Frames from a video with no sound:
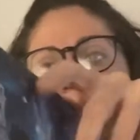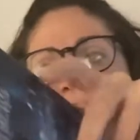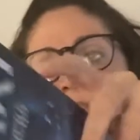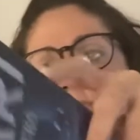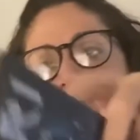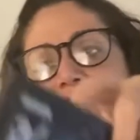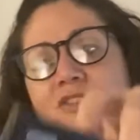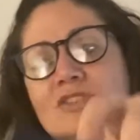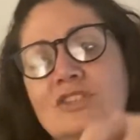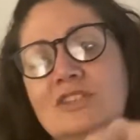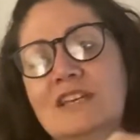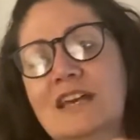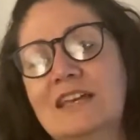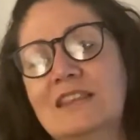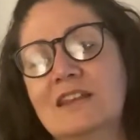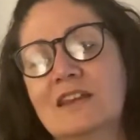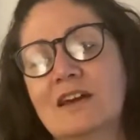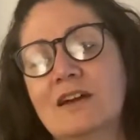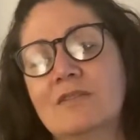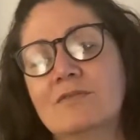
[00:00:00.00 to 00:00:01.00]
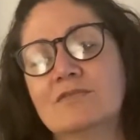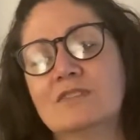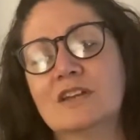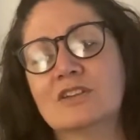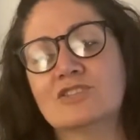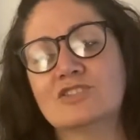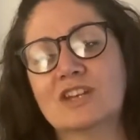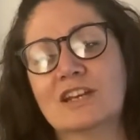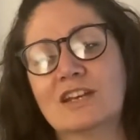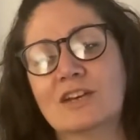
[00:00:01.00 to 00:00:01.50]
just going to take the
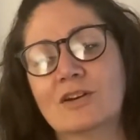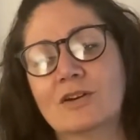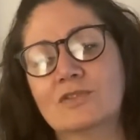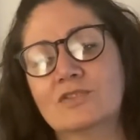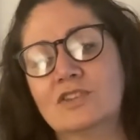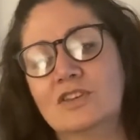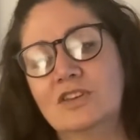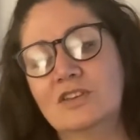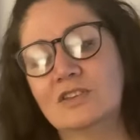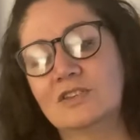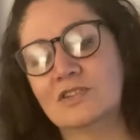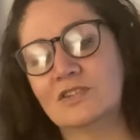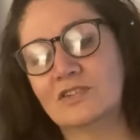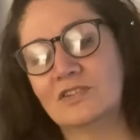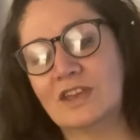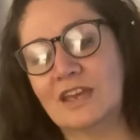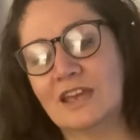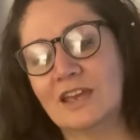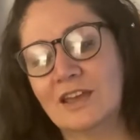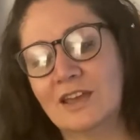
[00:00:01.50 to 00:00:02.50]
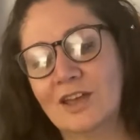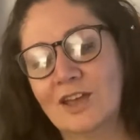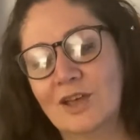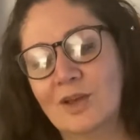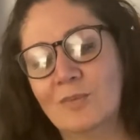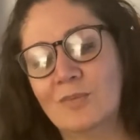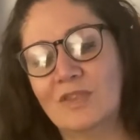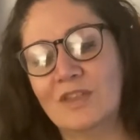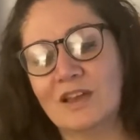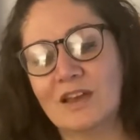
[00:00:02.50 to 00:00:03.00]
dust jacket off so you can see
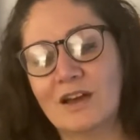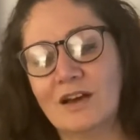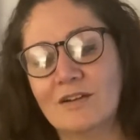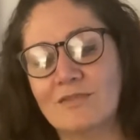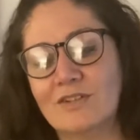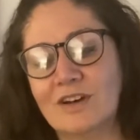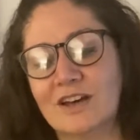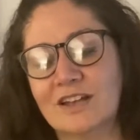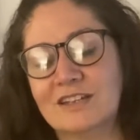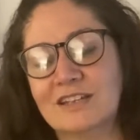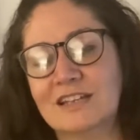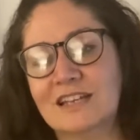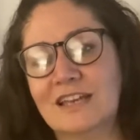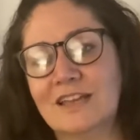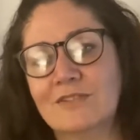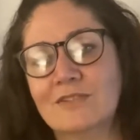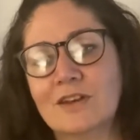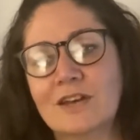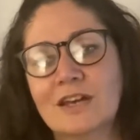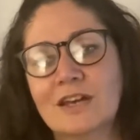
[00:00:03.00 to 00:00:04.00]
but the cover underneath